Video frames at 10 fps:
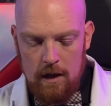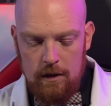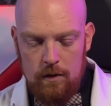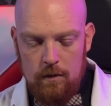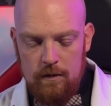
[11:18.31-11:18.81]

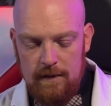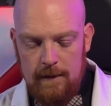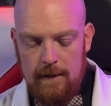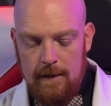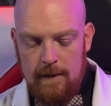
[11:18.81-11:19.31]
use
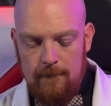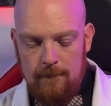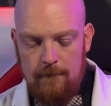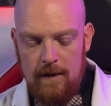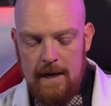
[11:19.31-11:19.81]
the
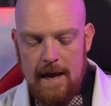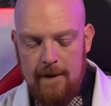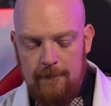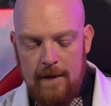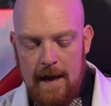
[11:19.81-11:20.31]

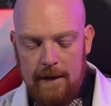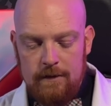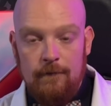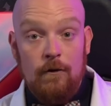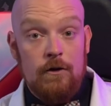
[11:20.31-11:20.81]

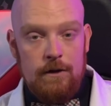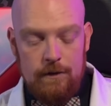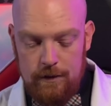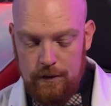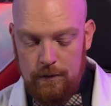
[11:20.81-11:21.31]
VFX
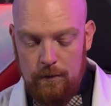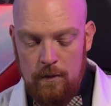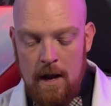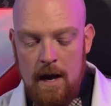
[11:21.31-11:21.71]
version two.